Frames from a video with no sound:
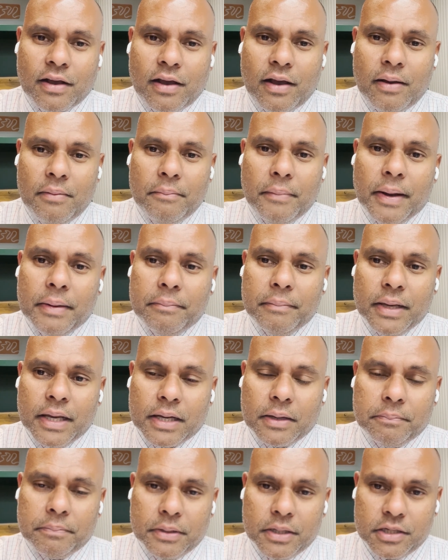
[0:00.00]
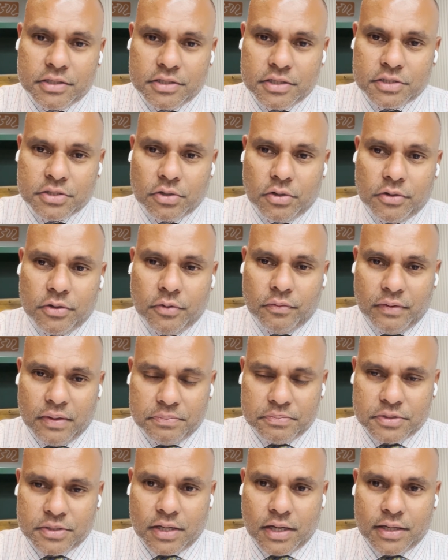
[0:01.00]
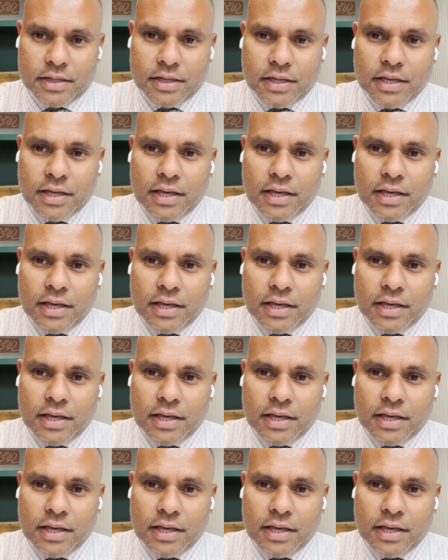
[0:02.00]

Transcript: come and make a purchase on your website,